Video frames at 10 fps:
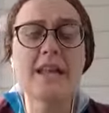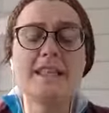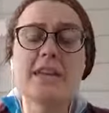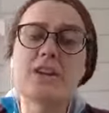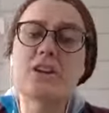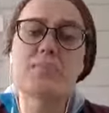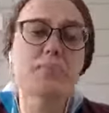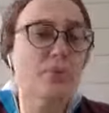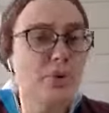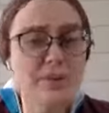then you
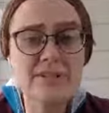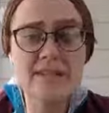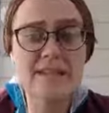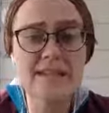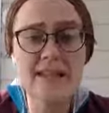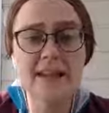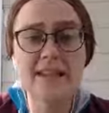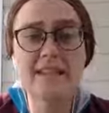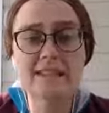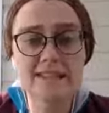process that
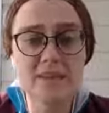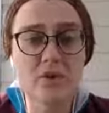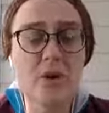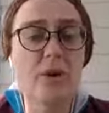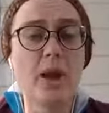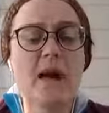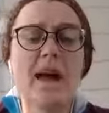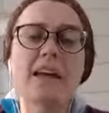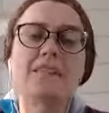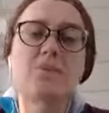in Xero
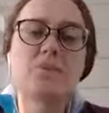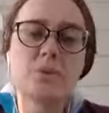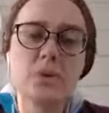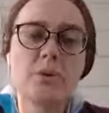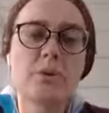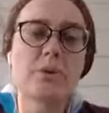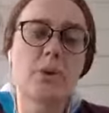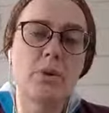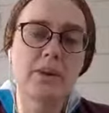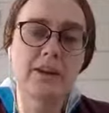as a normal
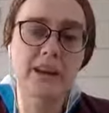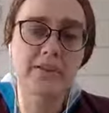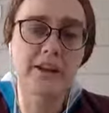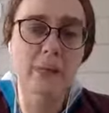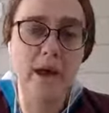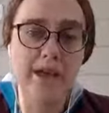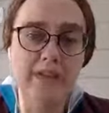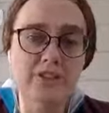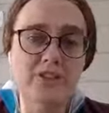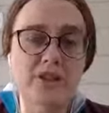ordinary
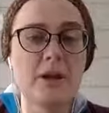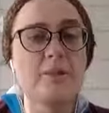wage.